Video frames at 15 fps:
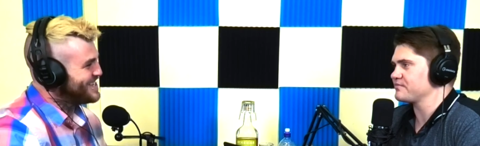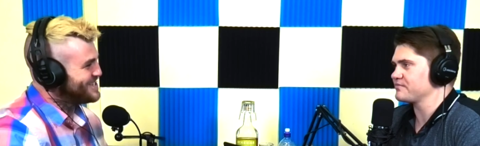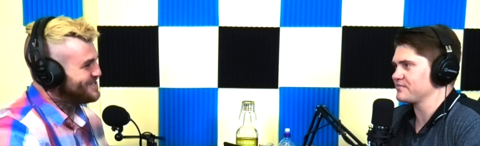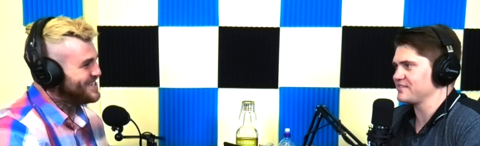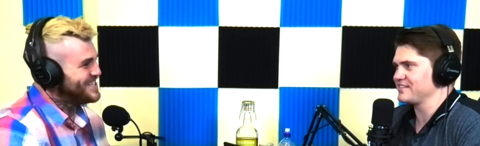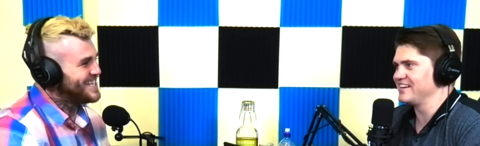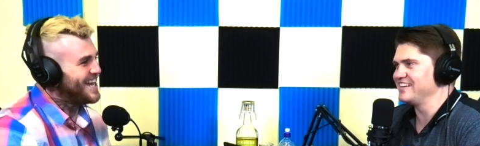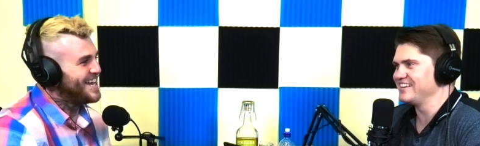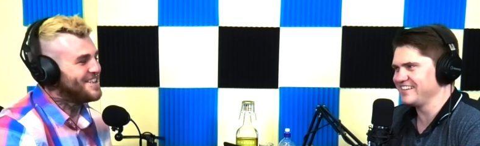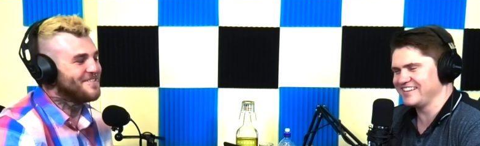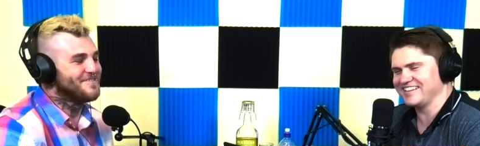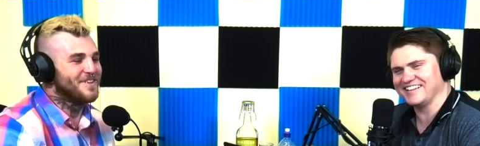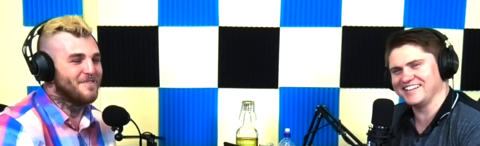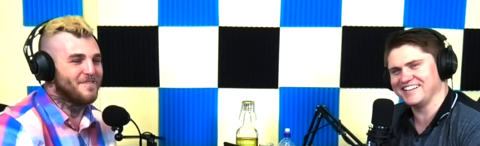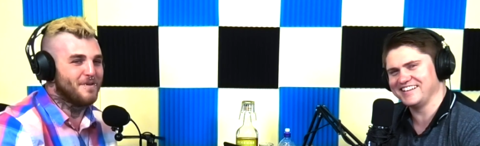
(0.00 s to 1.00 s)
Speaker 1: the 28th of
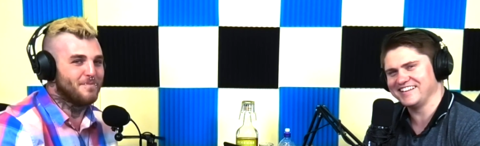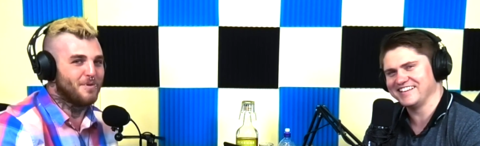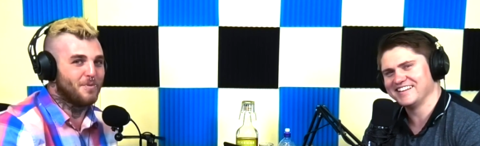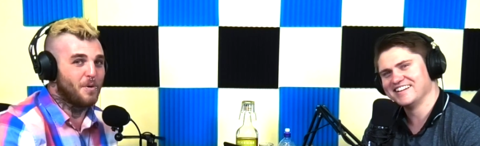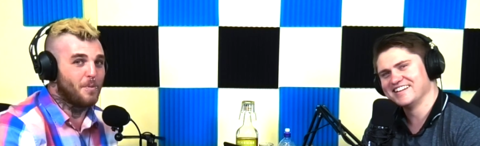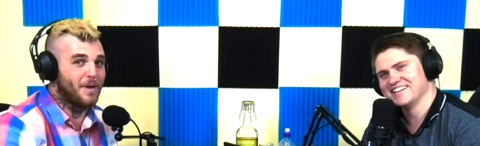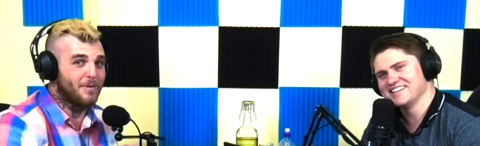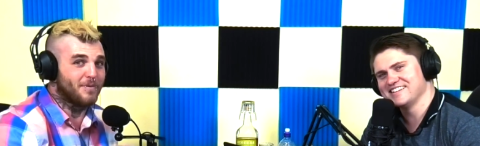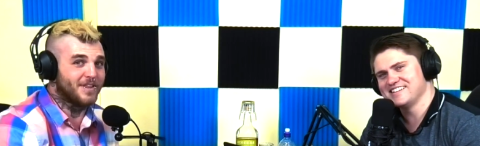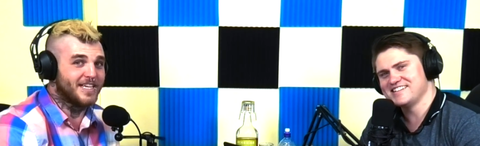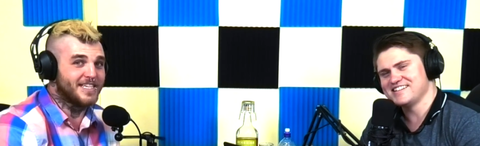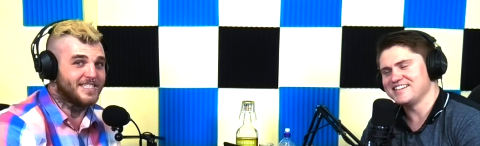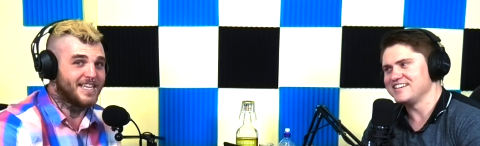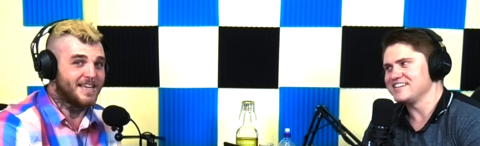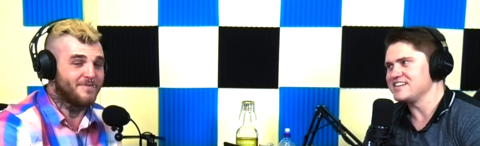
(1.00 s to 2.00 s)
November will be
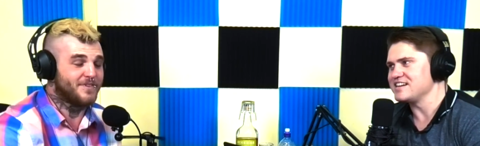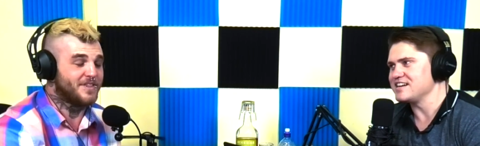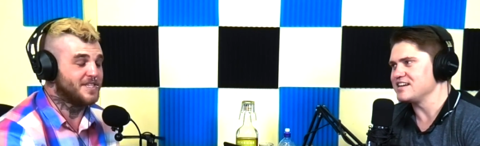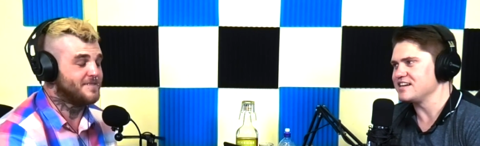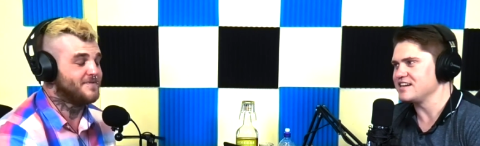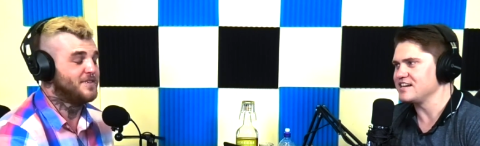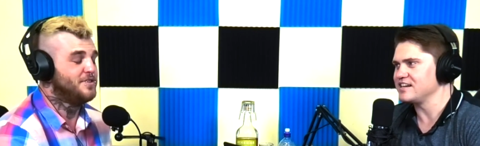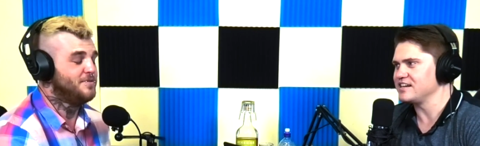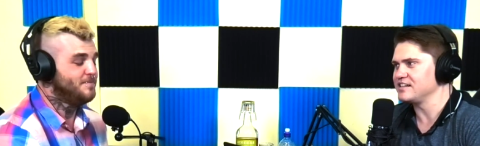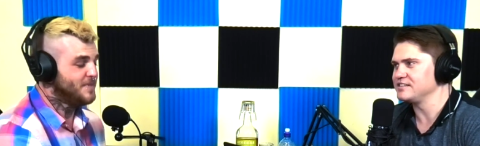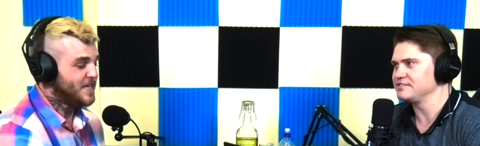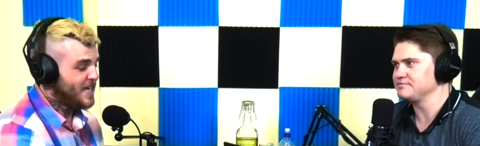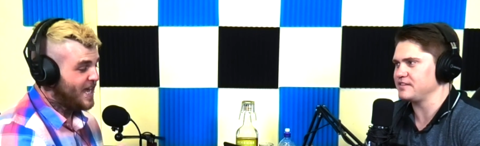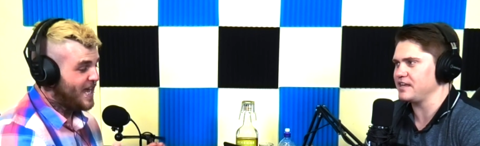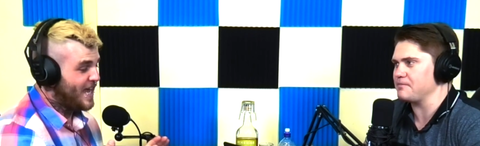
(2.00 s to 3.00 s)
release date for this film.
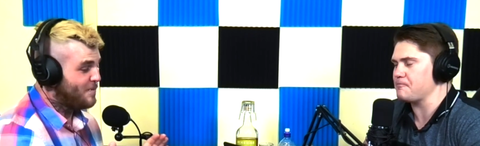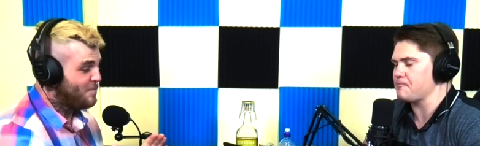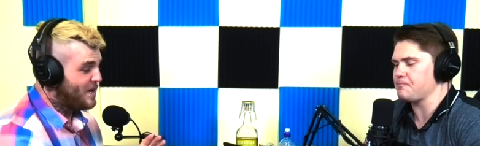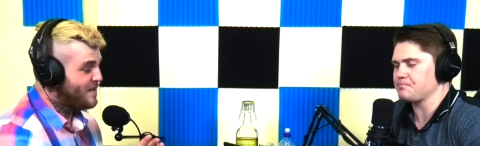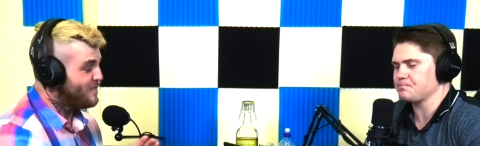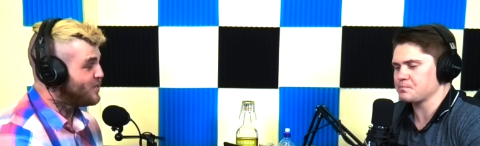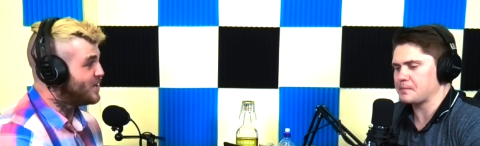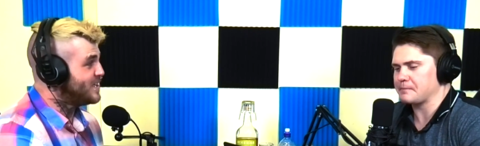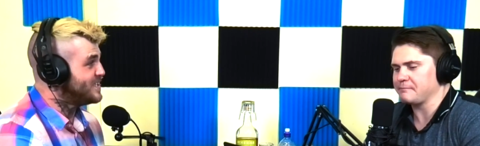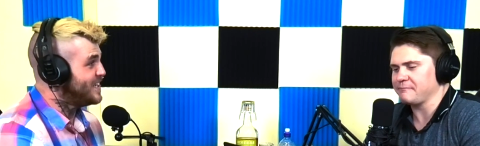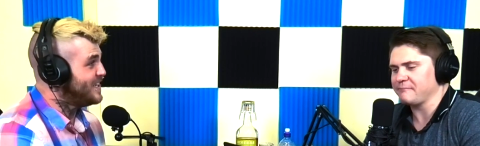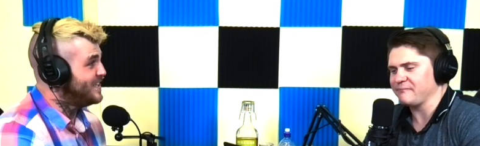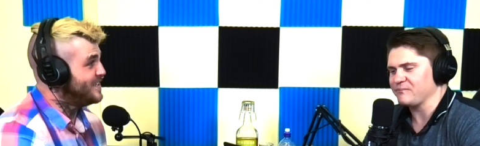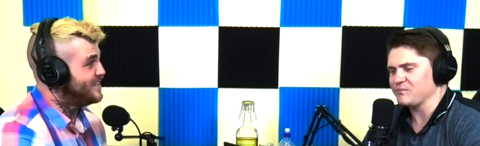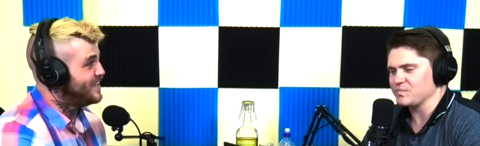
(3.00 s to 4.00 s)
Yeah. And we have already
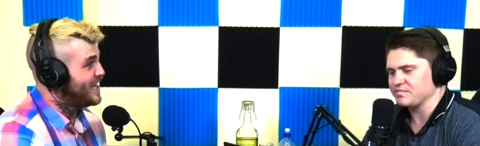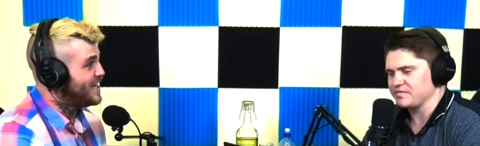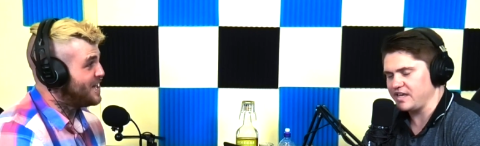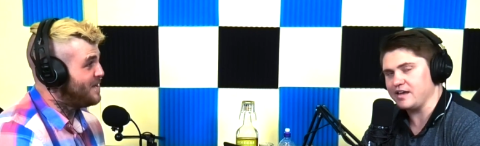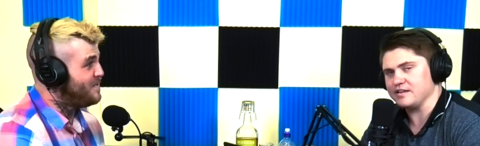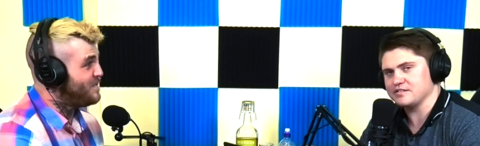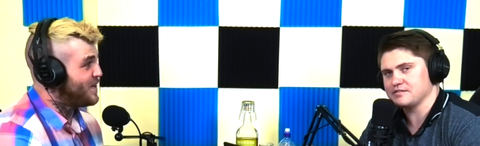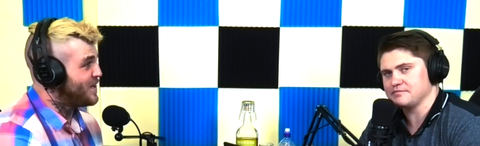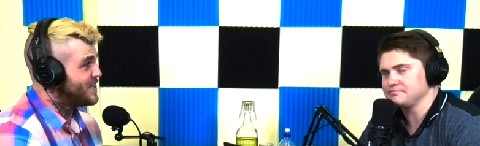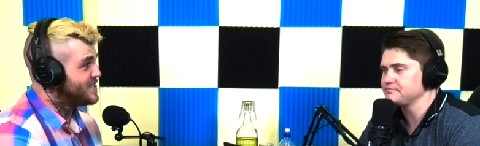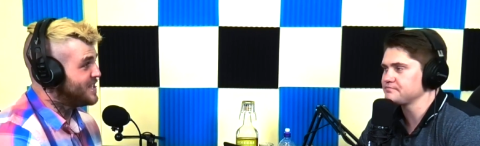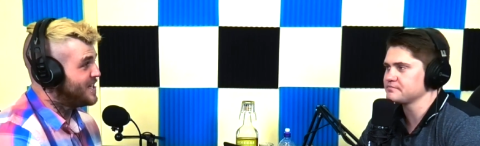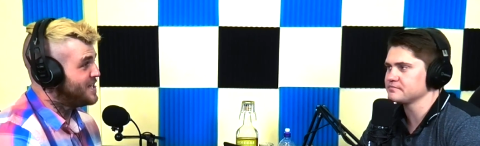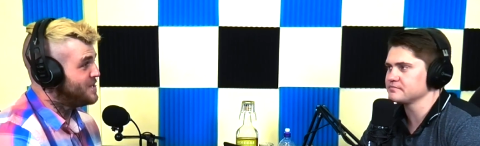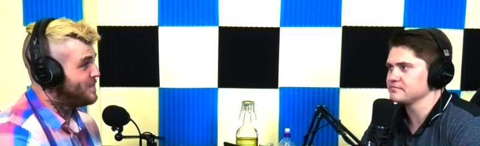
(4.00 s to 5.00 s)
seen it. And yes. I am very
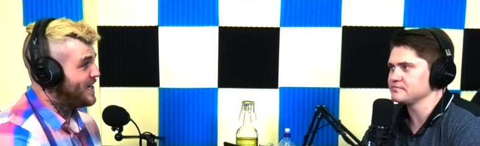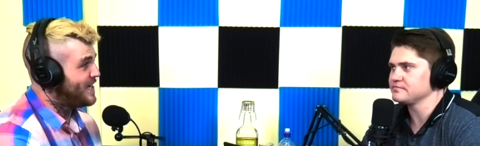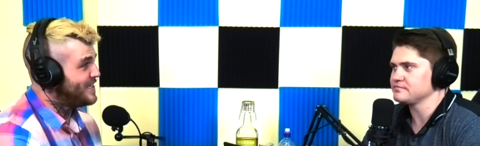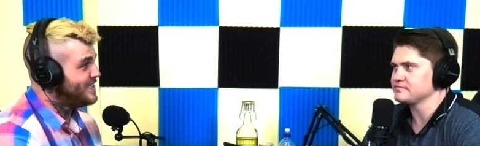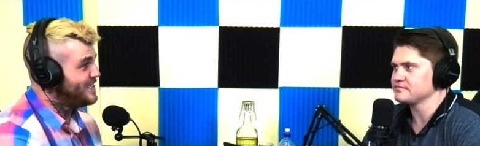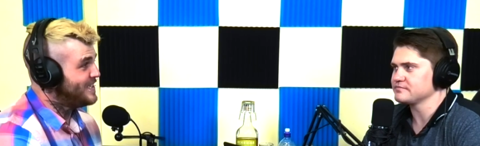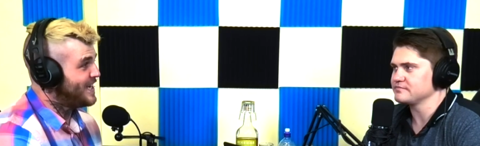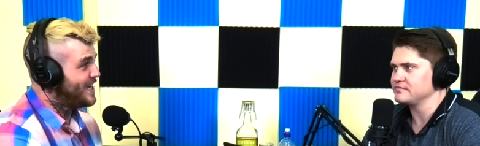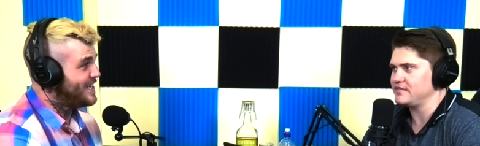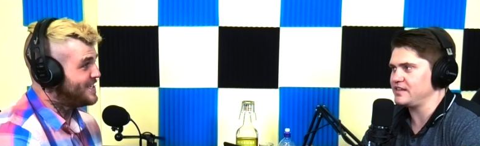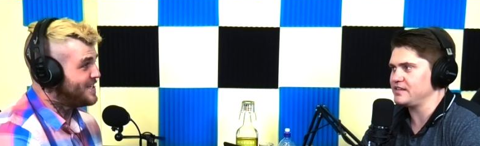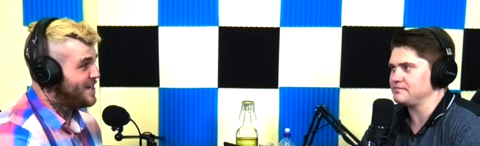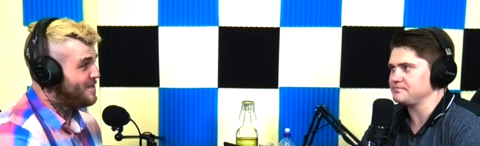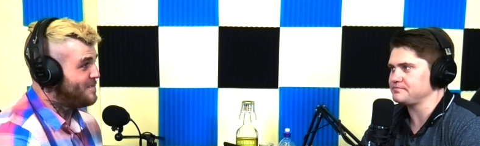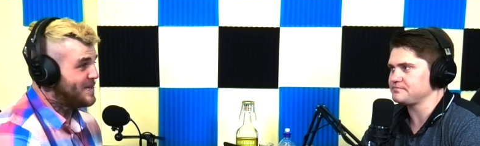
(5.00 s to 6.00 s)
excited about it. And
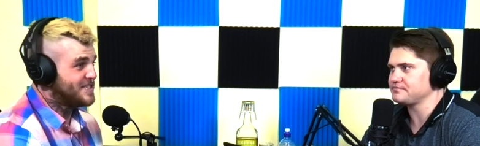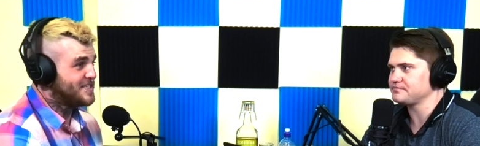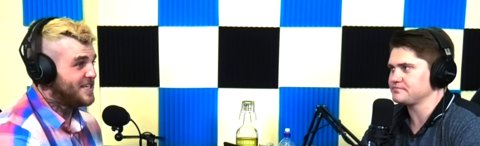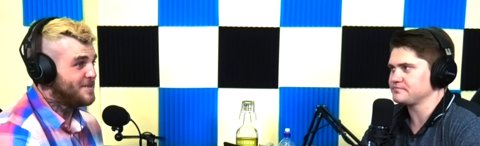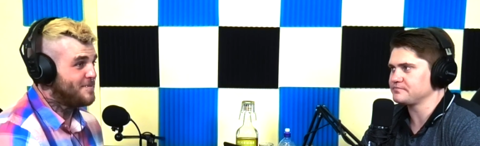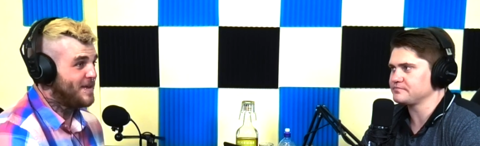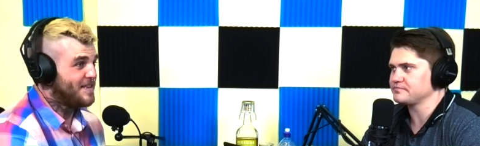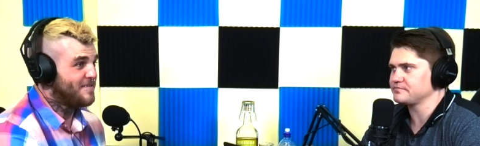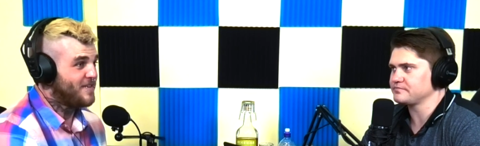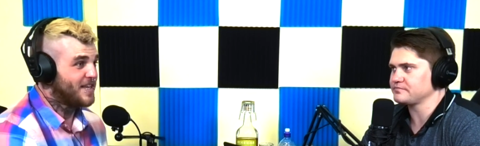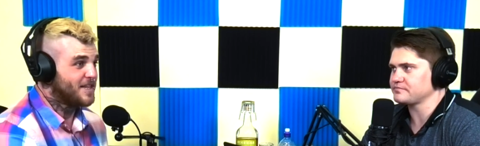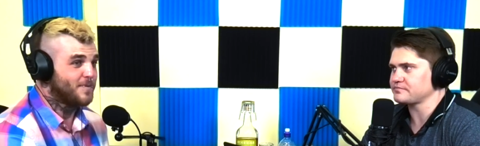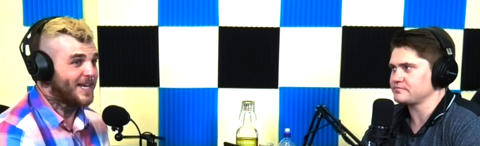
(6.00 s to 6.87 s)
yep. I am excited about the fact